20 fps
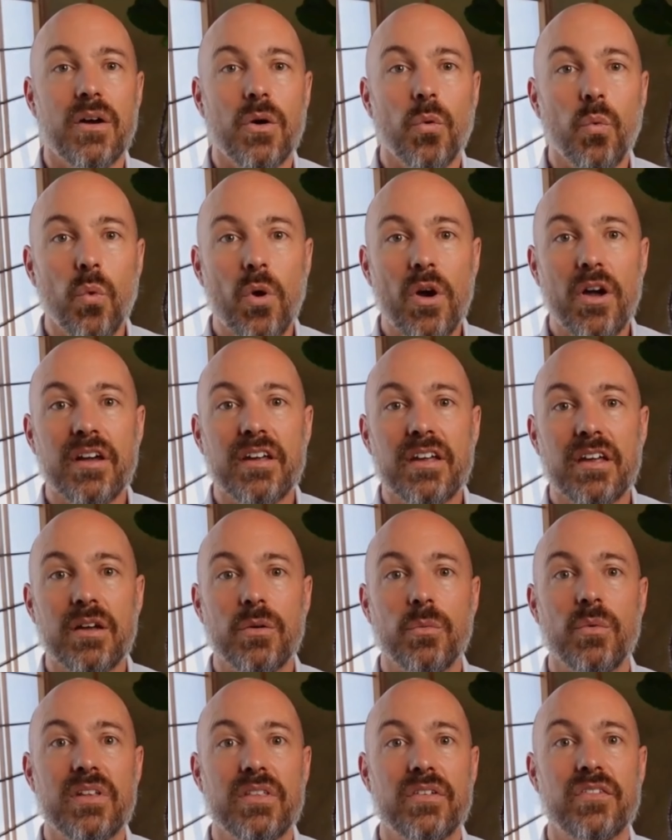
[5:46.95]
Working
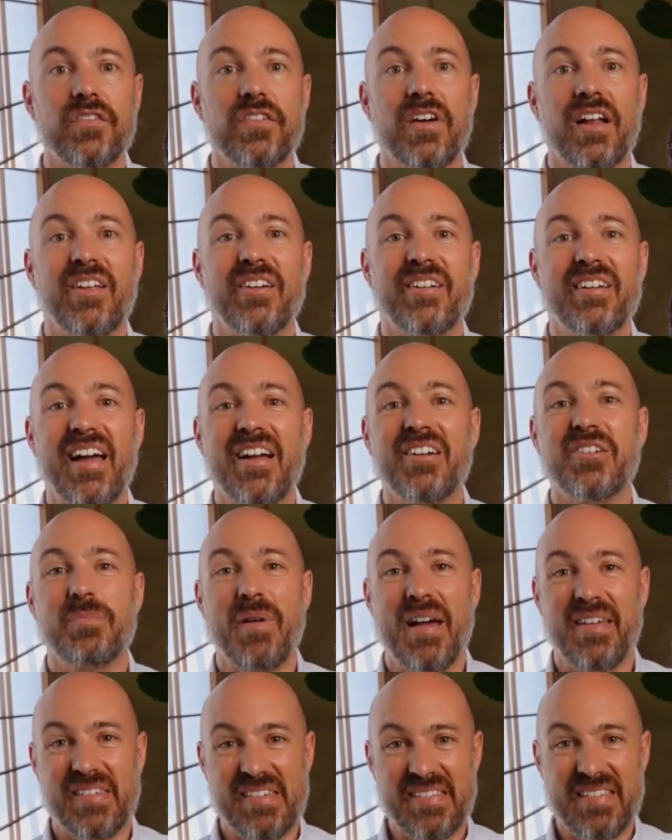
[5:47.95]
with fellow
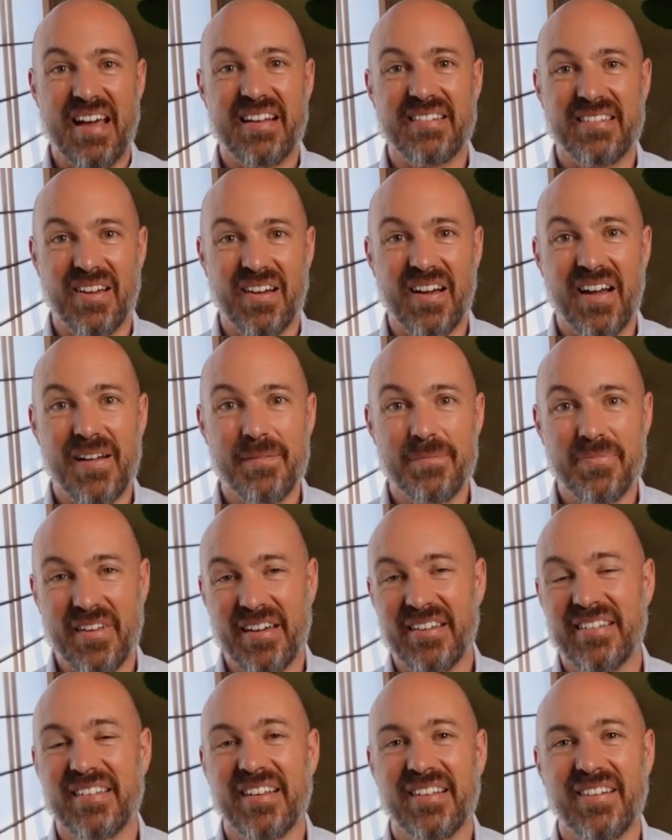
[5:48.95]
naturopath at that time,
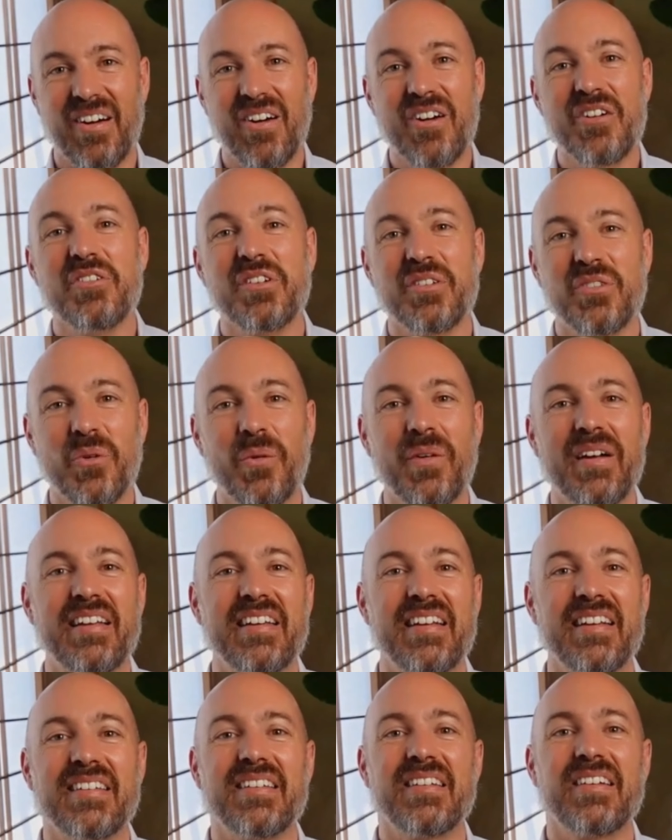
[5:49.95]
that's over 20
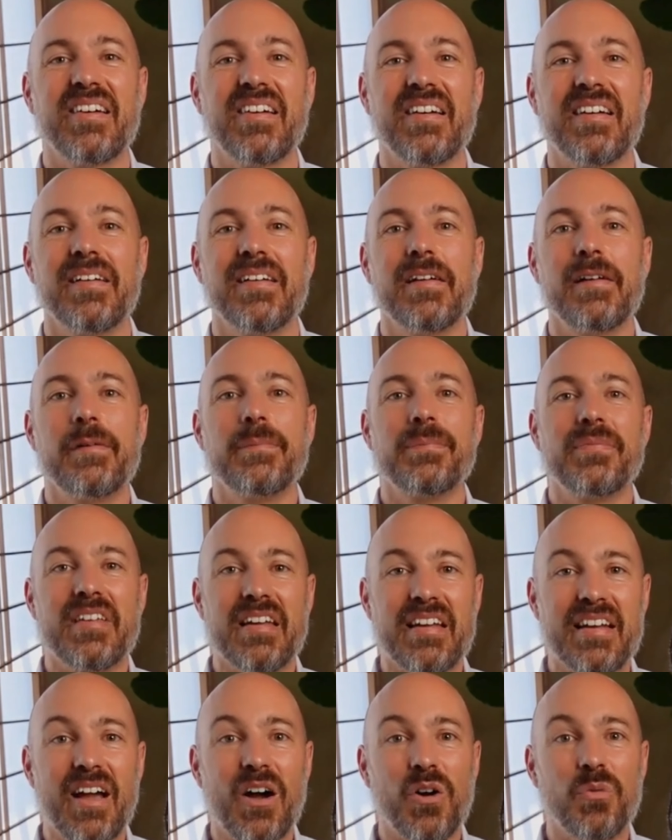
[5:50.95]
years ago,
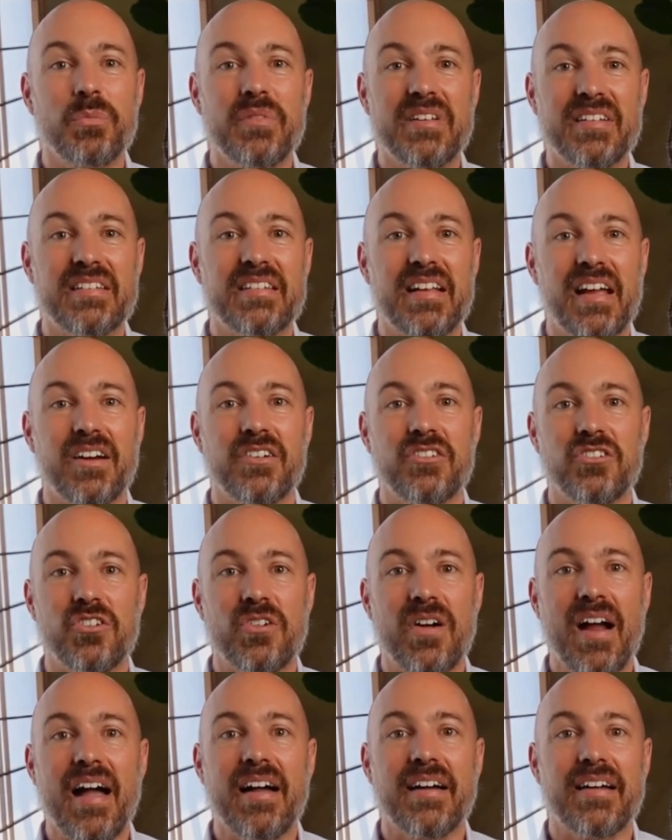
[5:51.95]
it helped me stay on
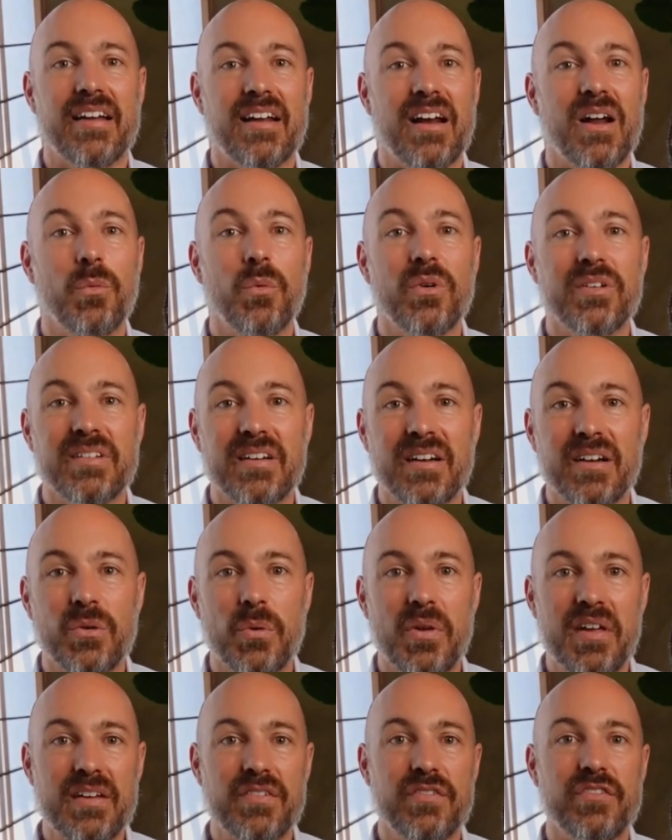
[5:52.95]
track, and it wasn't a
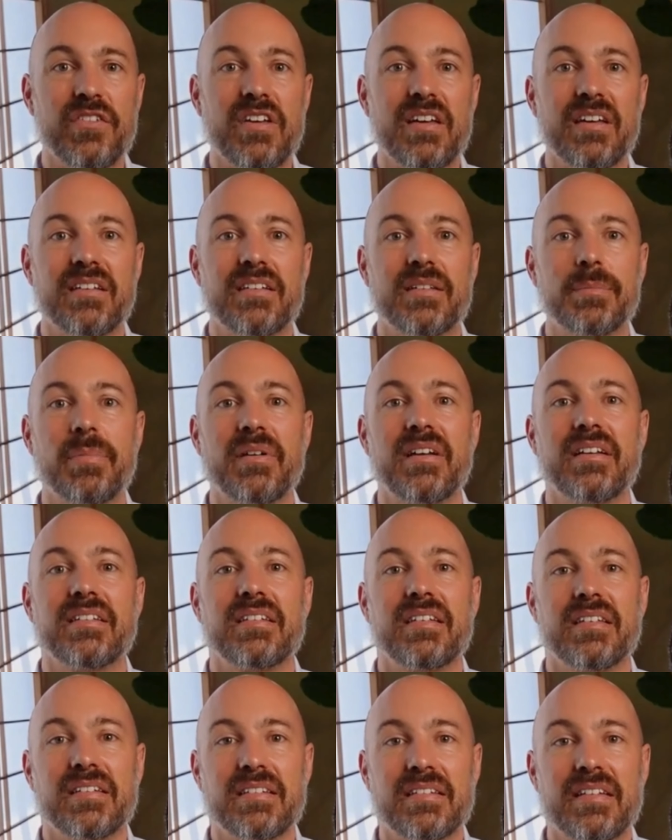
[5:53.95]
quick fix, but a
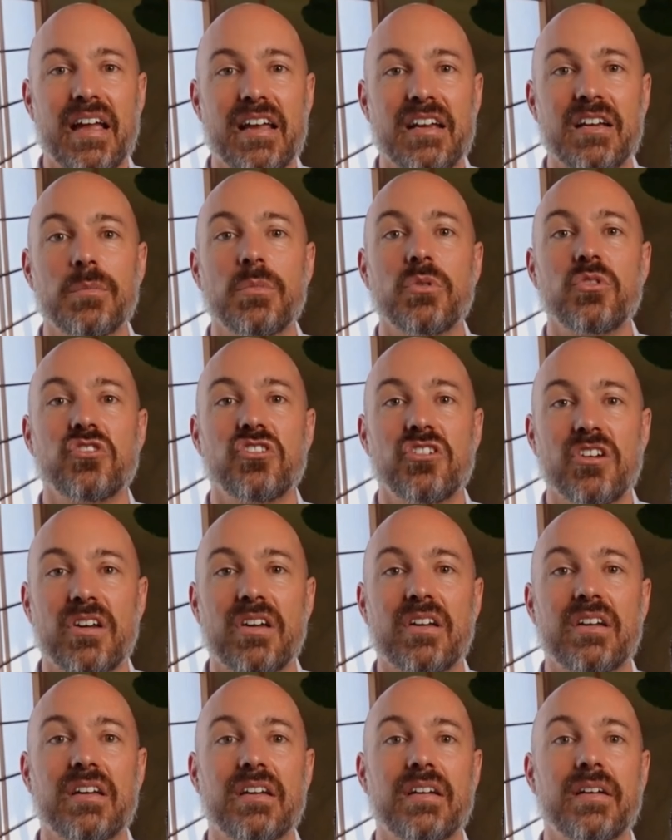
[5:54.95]
sustainable
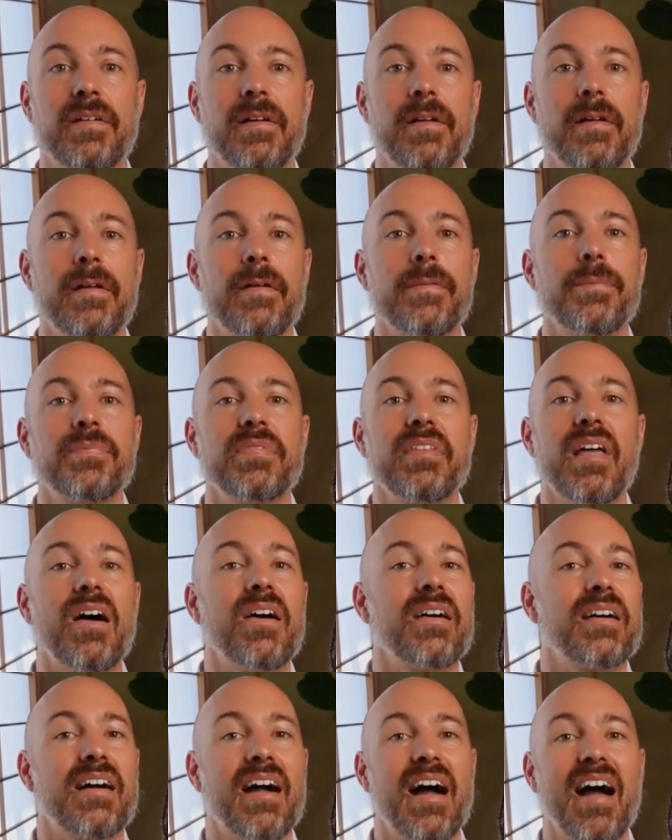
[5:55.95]
journey. Now
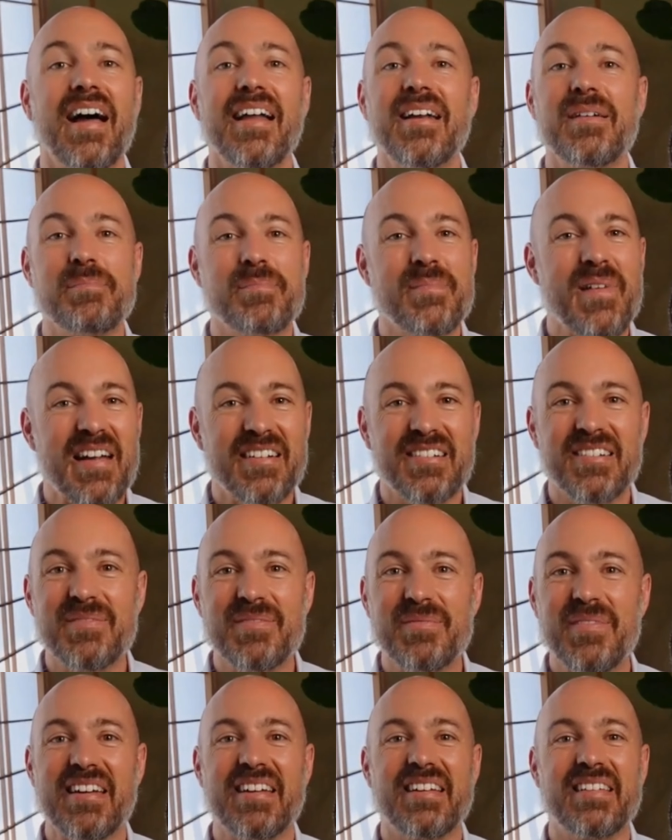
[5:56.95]
I can't imagine
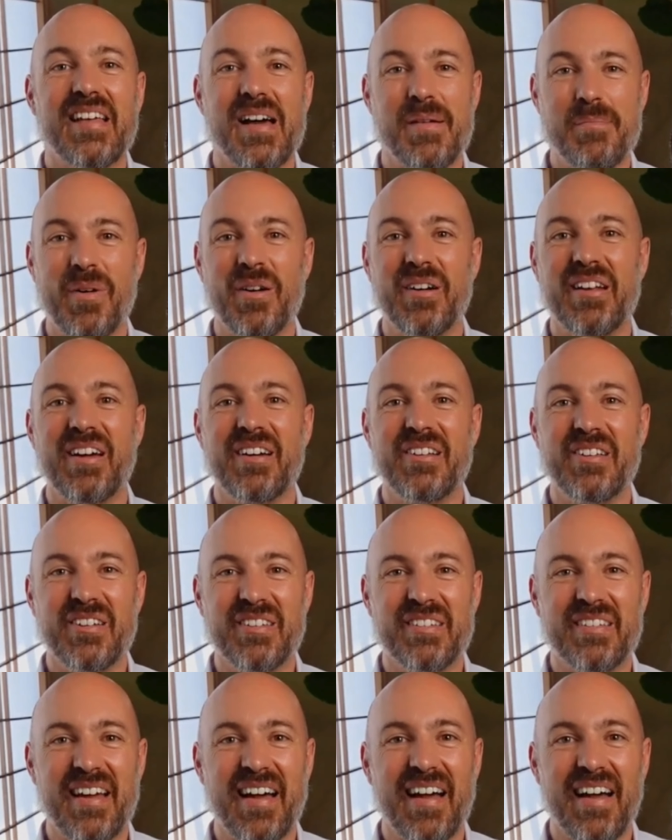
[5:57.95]
being in that body I
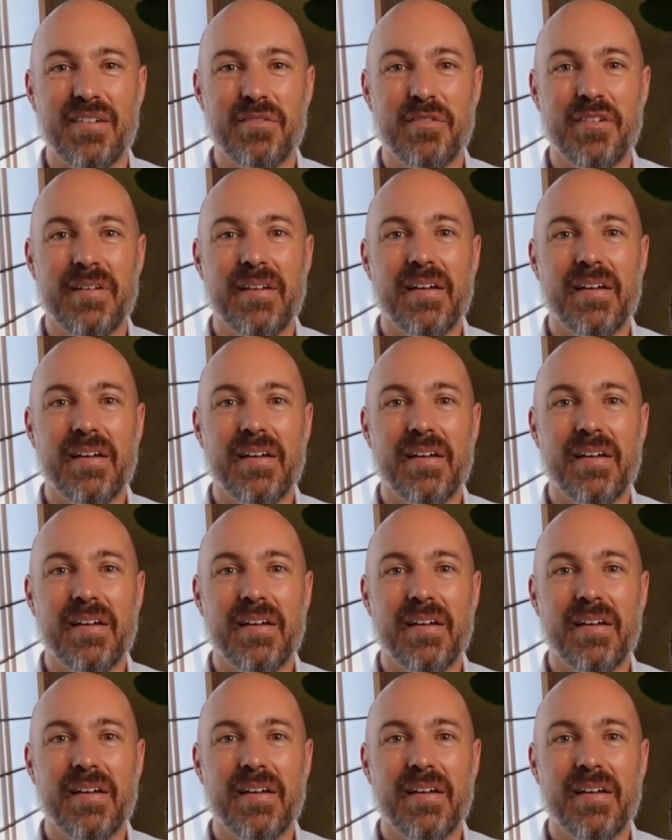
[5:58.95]
used to have.